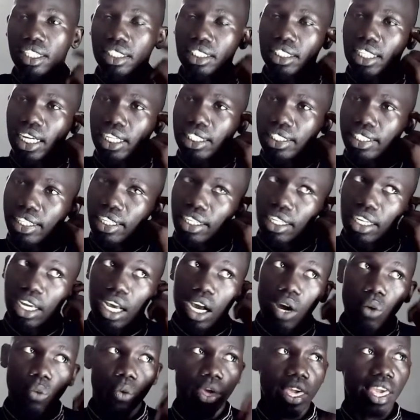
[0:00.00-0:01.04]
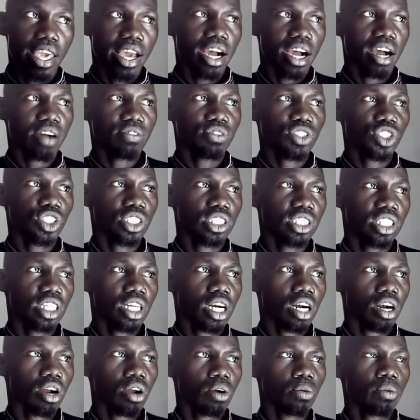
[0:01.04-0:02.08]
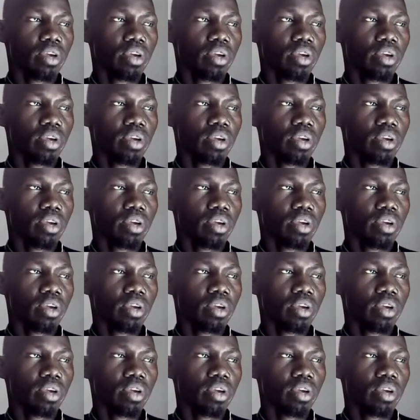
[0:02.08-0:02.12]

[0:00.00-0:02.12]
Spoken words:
setting we have general,